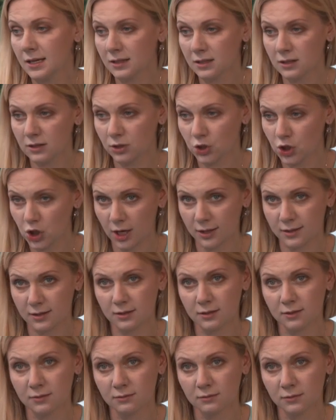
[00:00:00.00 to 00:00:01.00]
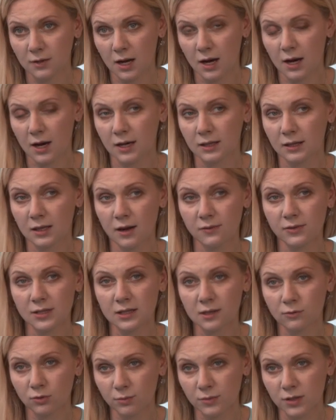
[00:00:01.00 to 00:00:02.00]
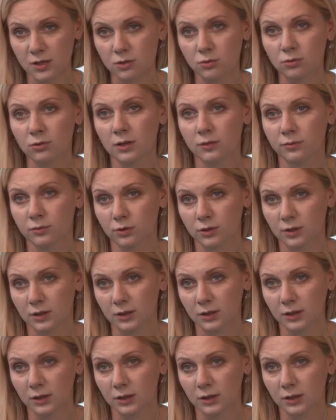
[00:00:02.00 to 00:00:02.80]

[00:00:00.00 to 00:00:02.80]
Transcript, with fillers: She eats often and mostly carbs.